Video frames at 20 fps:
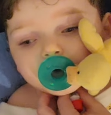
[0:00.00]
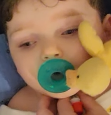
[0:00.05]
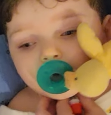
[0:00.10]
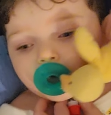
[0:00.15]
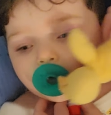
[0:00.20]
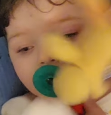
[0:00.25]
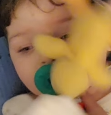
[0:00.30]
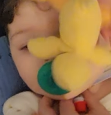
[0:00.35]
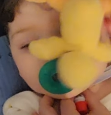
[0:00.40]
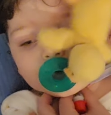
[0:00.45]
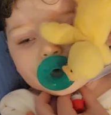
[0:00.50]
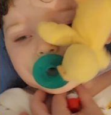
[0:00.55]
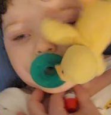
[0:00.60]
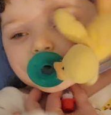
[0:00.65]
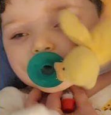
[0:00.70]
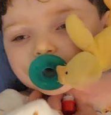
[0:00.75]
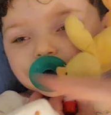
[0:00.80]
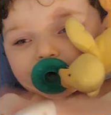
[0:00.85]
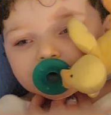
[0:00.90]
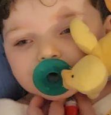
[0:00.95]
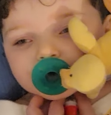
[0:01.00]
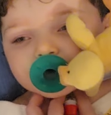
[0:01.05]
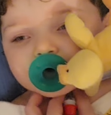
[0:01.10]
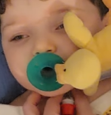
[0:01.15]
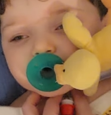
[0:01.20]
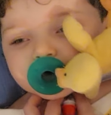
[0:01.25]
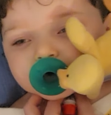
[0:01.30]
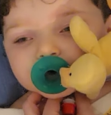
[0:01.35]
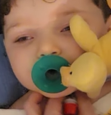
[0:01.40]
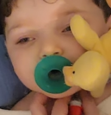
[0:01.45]
the back of his head.
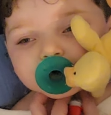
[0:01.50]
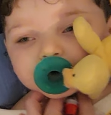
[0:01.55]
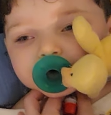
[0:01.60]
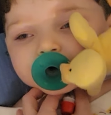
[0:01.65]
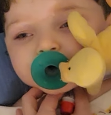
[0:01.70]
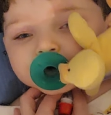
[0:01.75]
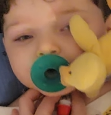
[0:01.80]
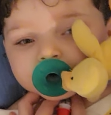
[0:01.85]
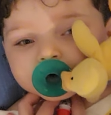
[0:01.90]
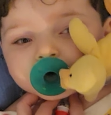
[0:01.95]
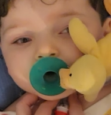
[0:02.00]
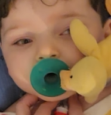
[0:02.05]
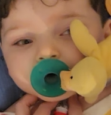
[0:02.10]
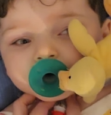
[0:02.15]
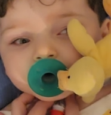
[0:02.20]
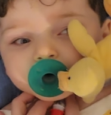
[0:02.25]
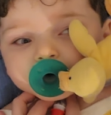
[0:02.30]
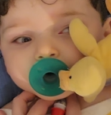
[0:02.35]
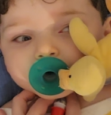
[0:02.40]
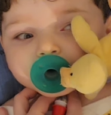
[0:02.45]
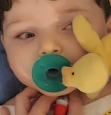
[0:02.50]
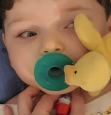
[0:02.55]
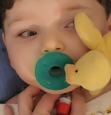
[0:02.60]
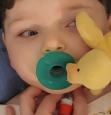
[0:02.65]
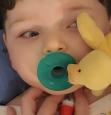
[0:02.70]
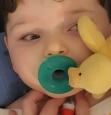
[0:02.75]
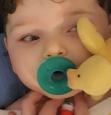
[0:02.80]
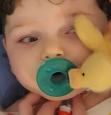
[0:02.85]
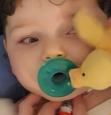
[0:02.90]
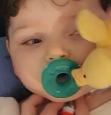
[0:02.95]
Keep your arms down,
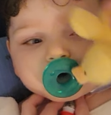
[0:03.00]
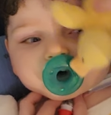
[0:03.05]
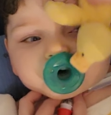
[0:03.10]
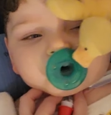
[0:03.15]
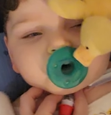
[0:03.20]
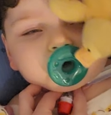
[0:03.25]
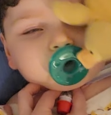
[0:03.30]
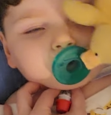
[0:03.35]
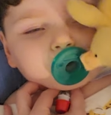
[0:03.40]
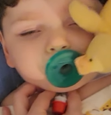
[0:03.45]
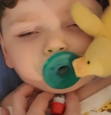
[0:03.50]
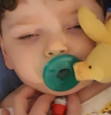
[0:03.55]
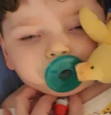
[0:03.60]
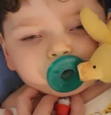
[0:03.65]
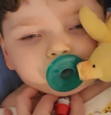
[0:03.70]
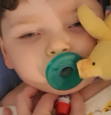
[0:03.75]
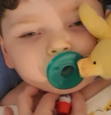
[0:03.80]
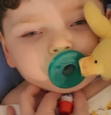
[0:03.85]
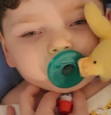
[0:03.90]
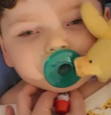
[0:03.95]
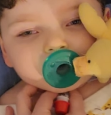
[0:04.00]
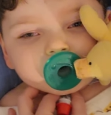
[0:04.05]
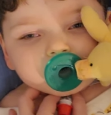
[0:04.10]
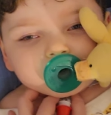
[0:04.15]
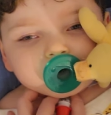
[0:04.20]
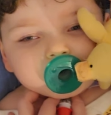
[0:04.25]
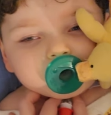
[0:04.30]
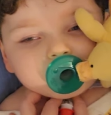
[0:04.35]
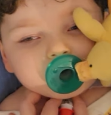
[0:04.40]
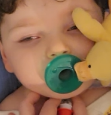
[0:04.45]
buddy. He's very strong
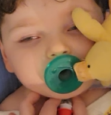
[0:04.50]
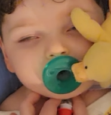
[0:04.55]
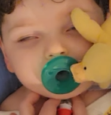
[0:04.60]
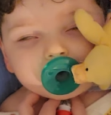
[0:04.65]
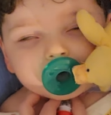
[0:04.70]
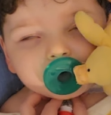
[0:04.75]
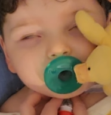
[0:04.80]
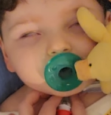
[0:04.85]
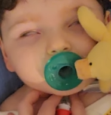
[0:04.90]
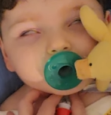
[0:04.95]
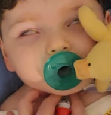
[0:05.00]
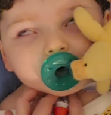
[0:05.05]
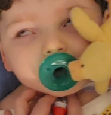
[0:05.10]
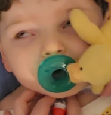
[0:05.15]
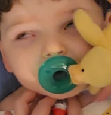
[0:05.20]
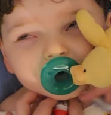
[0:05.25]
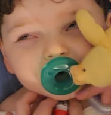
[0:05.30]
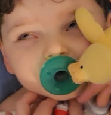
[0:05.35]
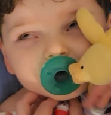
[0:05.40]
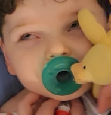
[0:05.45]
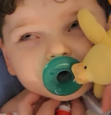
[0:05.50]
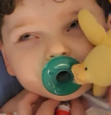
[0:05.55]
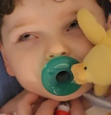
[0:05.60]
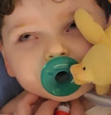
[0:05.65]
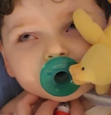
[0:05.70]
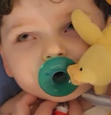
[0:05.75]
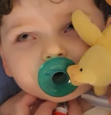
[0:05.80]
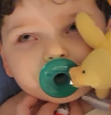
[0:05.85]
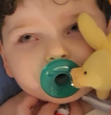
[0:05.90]
and he can get out of any swaddle.